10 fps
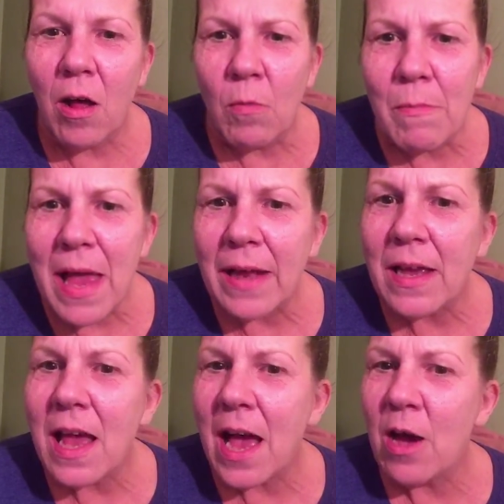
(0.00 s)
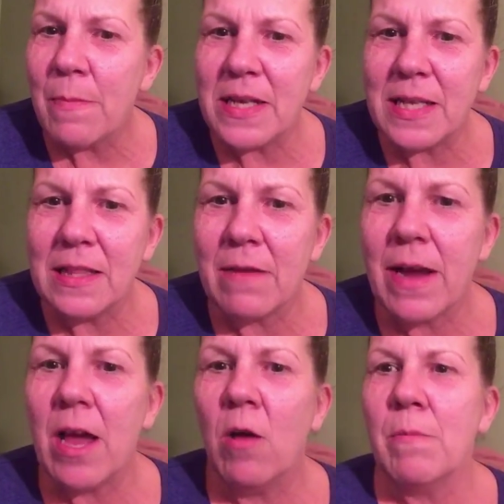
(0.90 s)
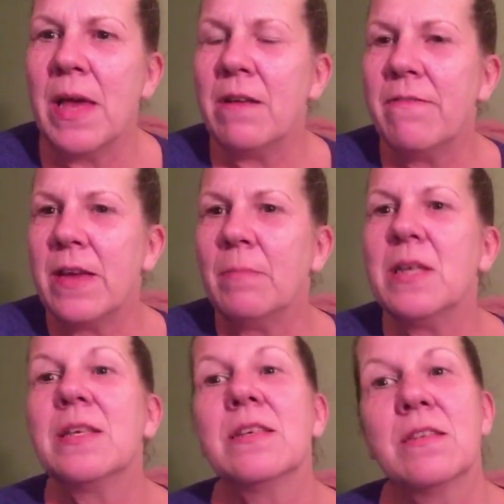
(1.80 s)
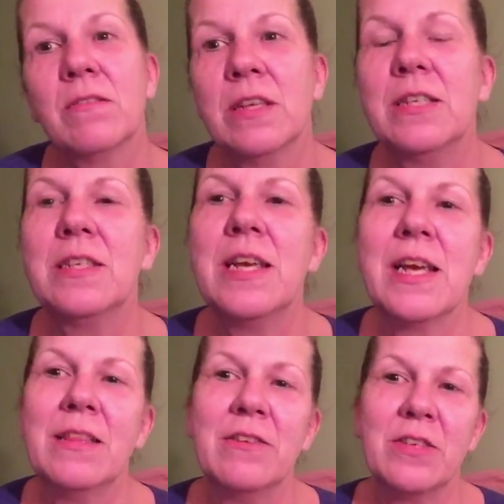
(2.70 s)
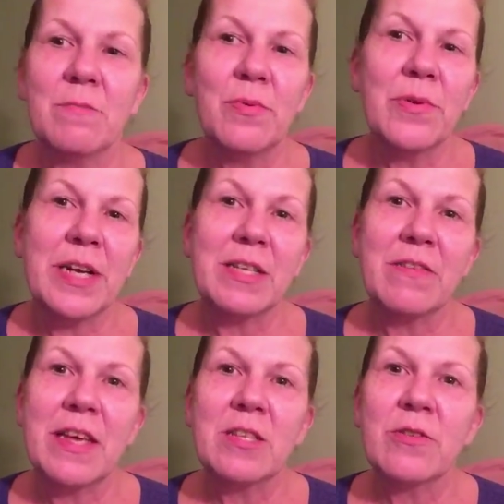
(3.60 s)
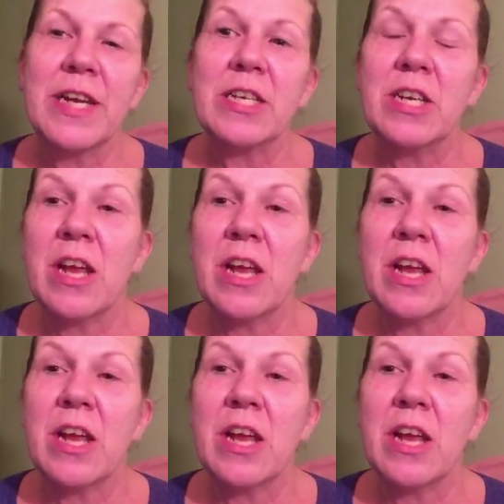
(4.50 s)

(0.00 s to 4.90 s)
Almeda, I hope I said that right. Almeda family says they're listening and they're supporting, so that's great to